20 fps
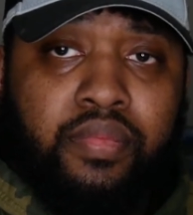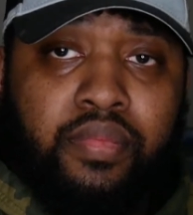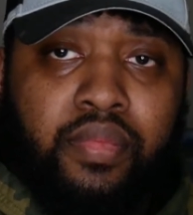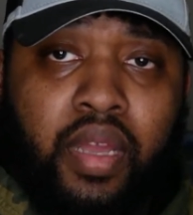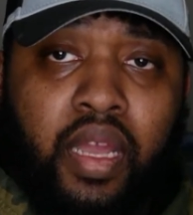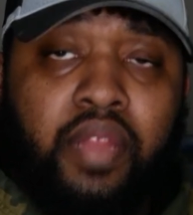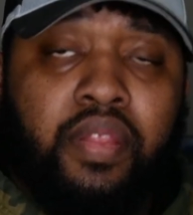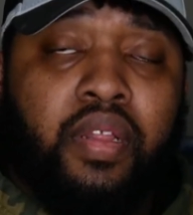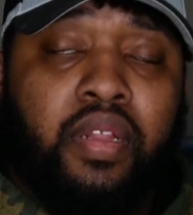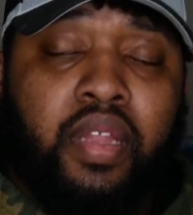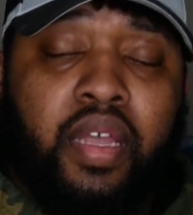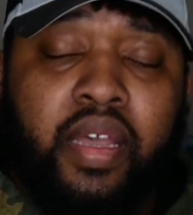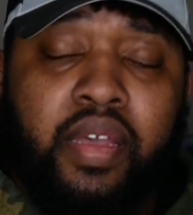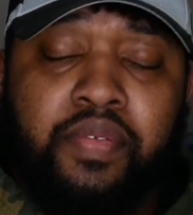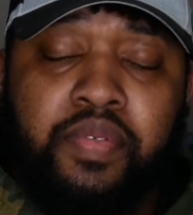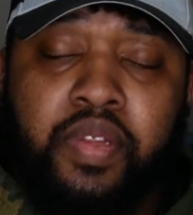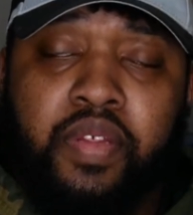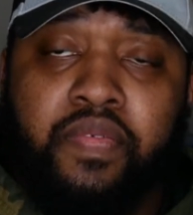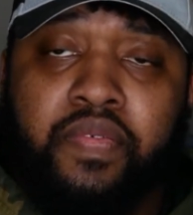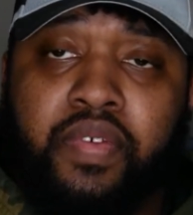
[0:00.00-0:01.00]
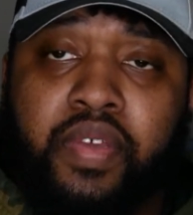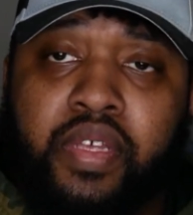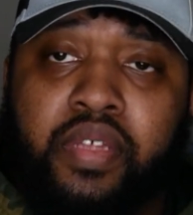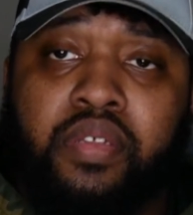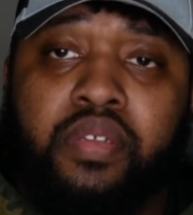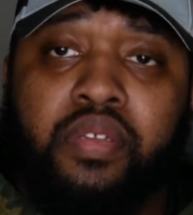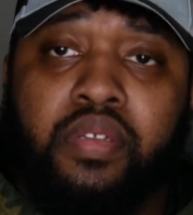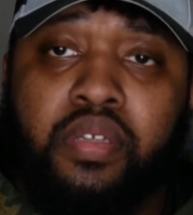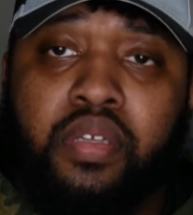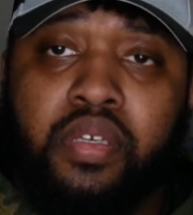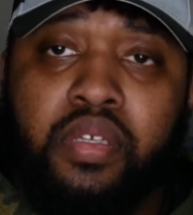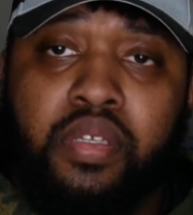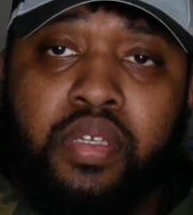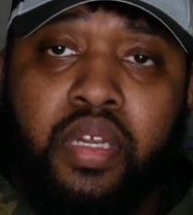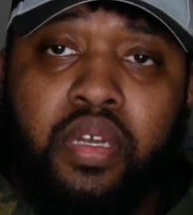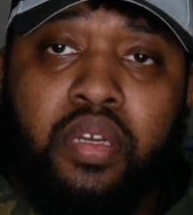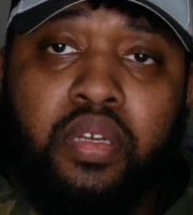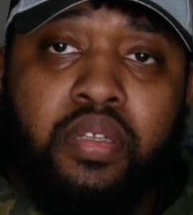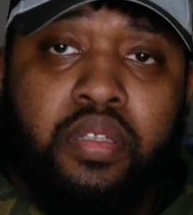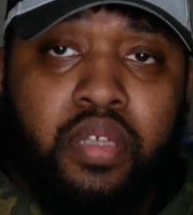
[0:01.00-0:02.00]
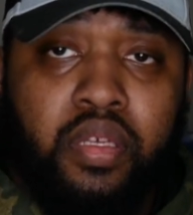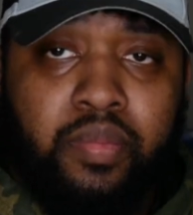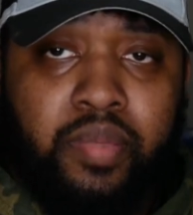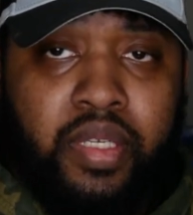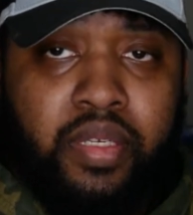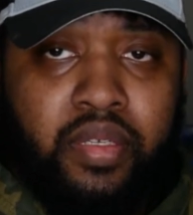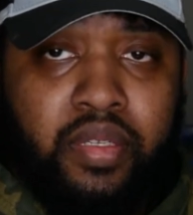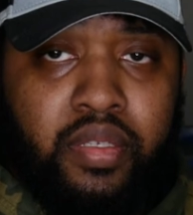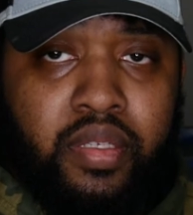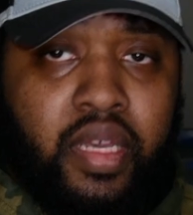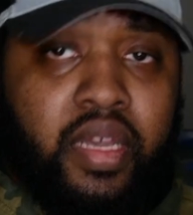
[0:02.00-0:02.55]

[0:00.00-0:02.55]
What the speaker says: end the lives of his younger siblings